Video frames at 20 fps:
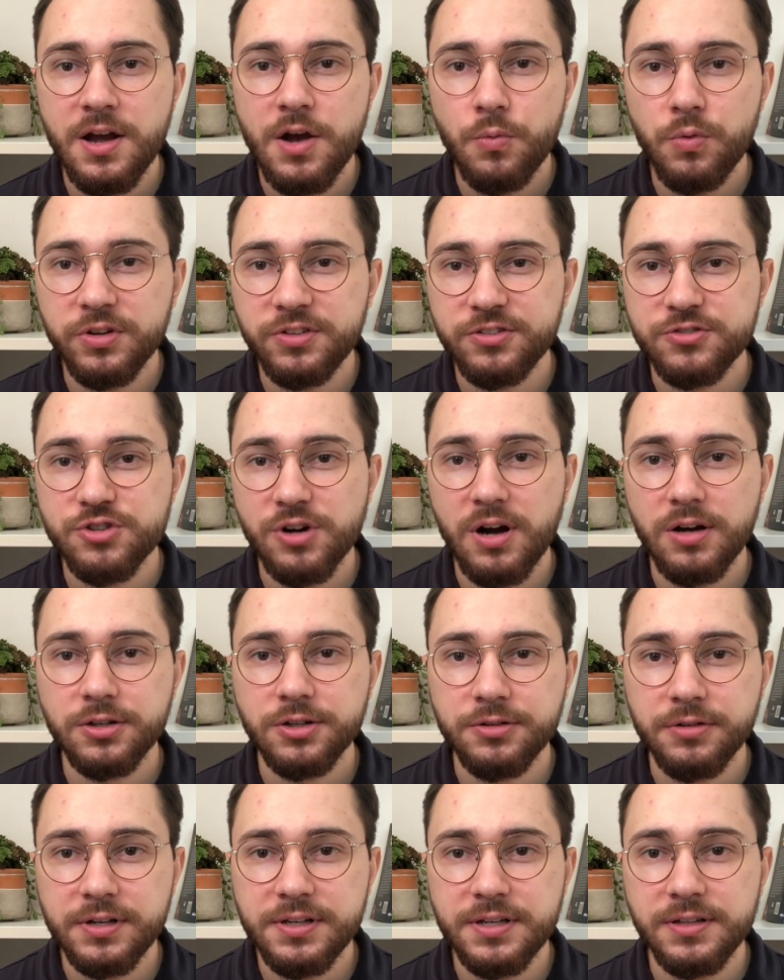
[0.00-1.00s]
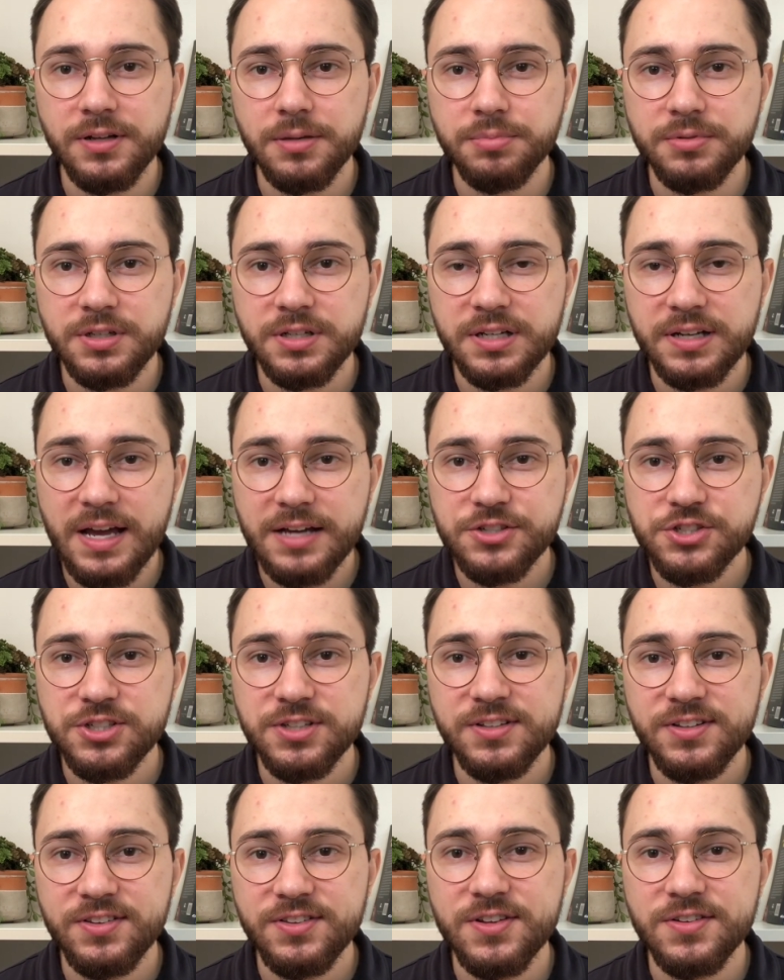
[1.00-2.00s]
With strong curriculum
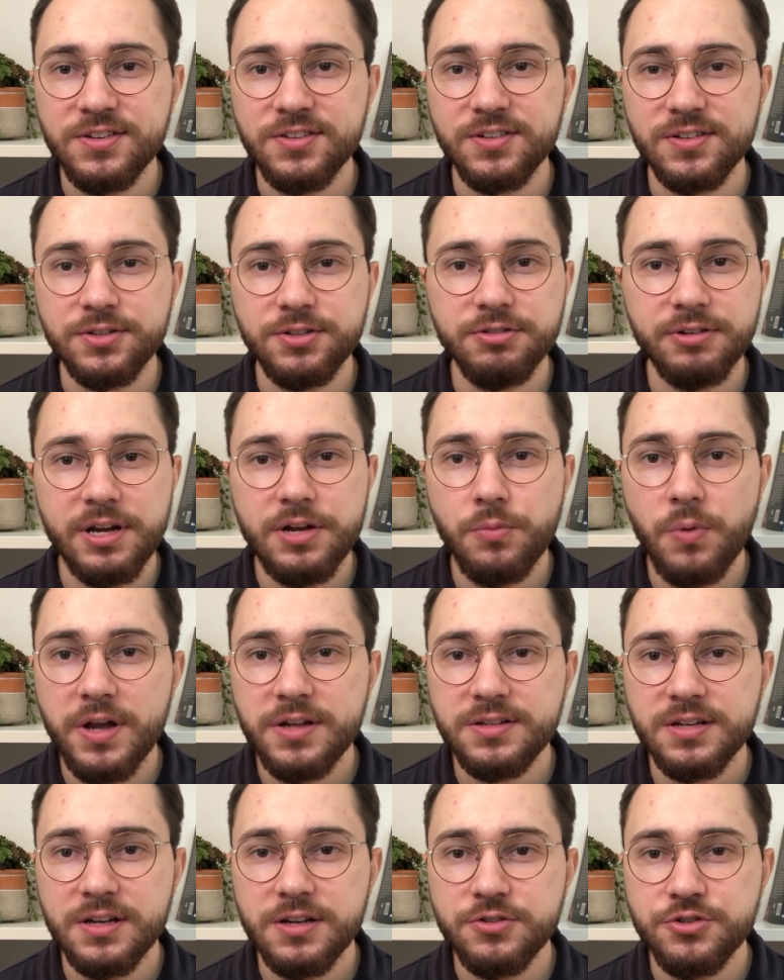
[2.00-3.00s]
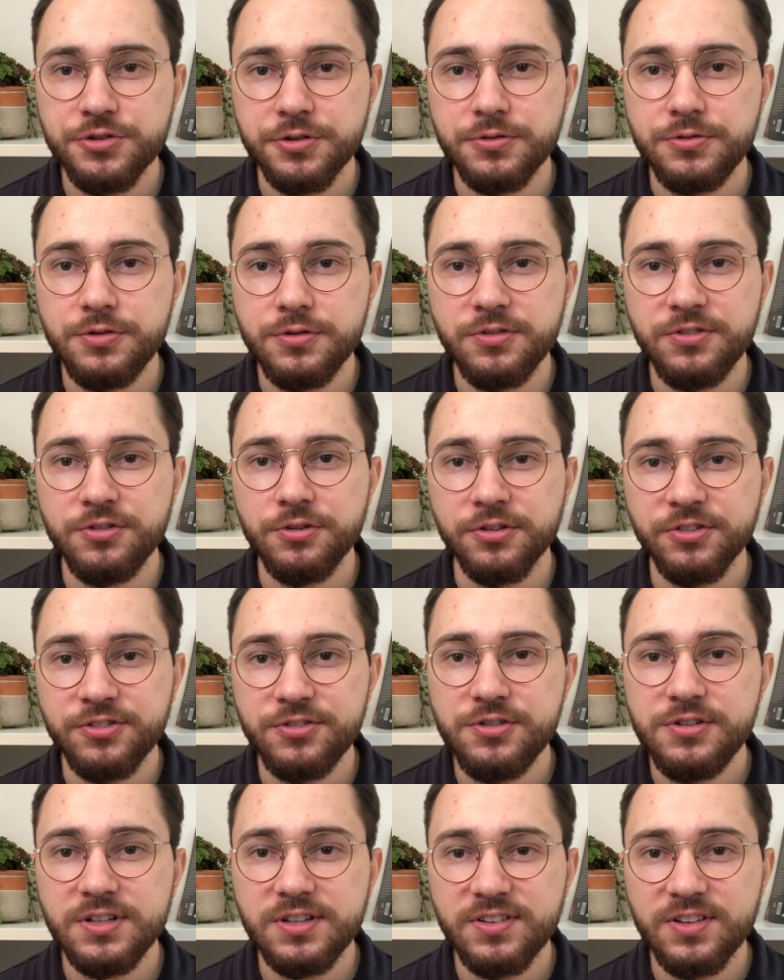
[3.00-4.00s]
connections, this is a great way to introduce your
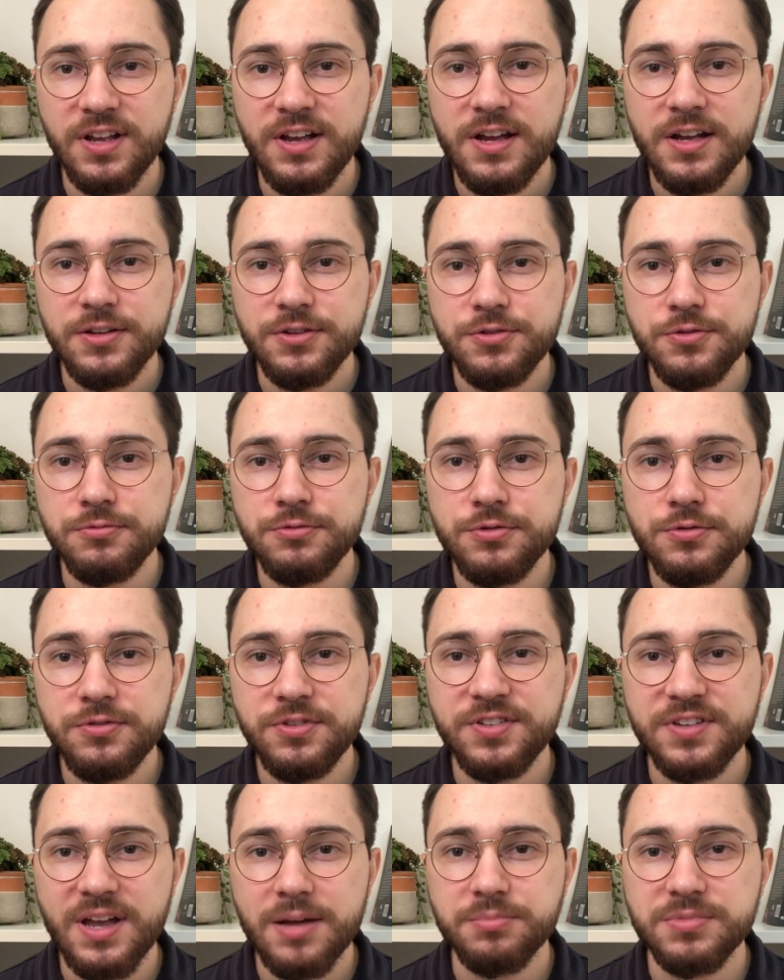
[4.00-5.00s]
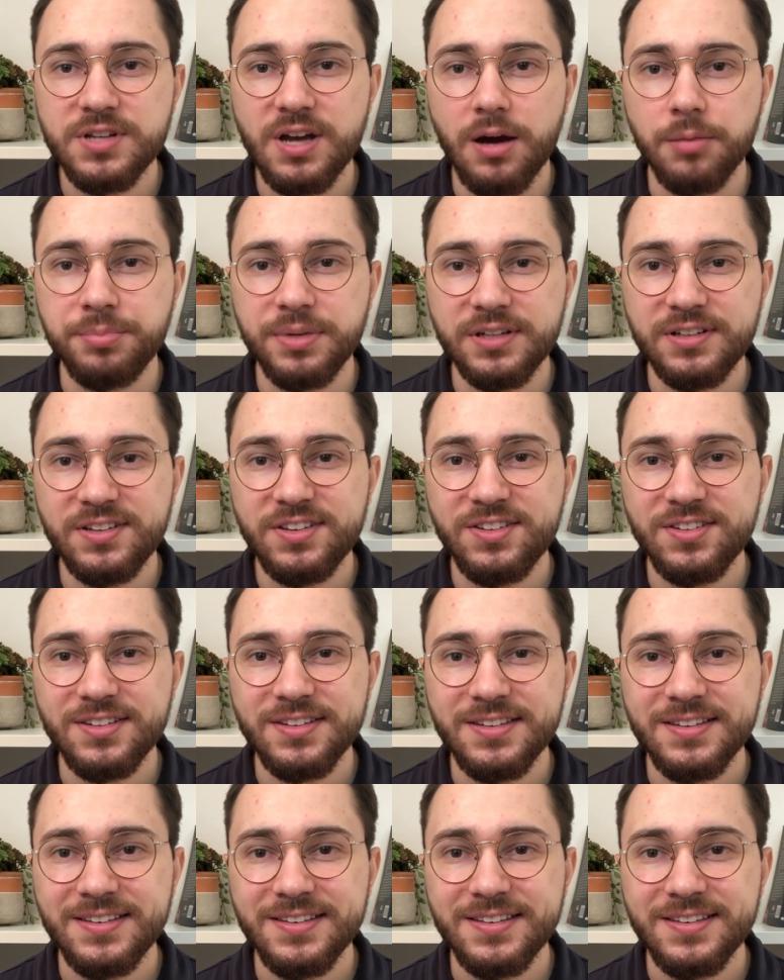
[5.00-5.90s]
students to new STEM topics.